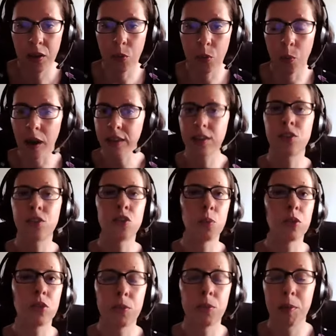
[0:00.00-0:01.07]
Why did she
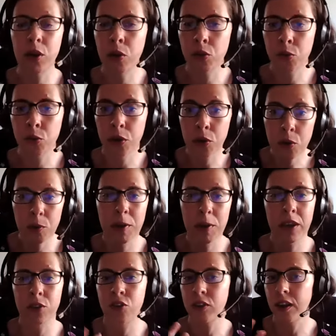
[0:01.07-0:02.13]
want to be coached with you?
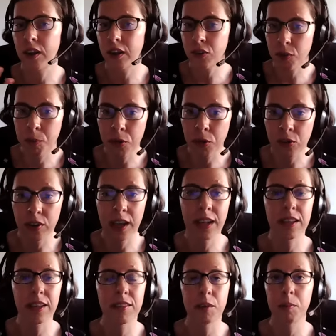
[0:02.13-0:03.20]
Because she likes your
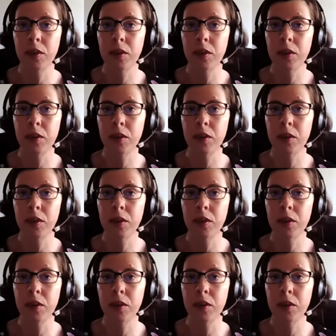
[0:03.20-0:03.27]
personality,